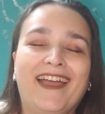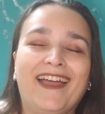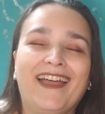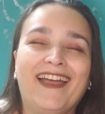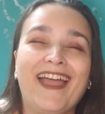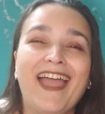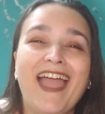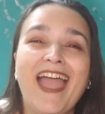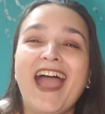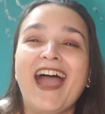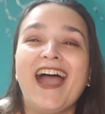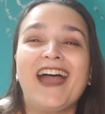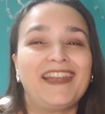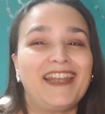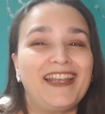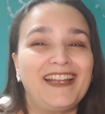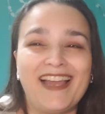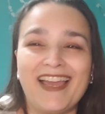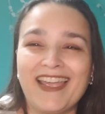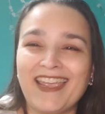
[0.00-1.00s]
And
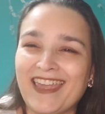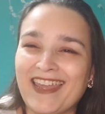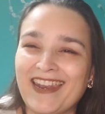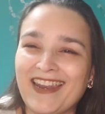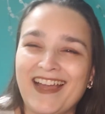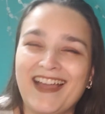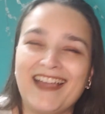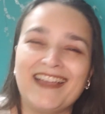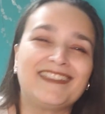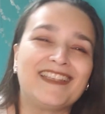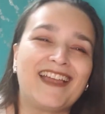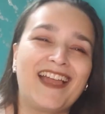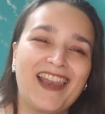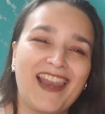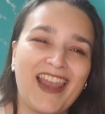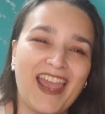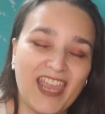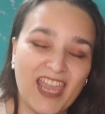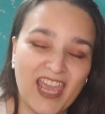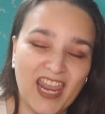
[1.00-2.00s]
I like it, guys, I
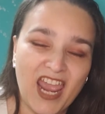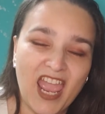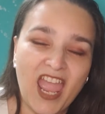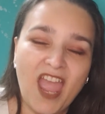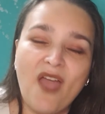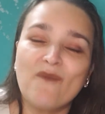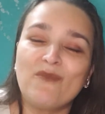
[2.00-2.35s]
like it.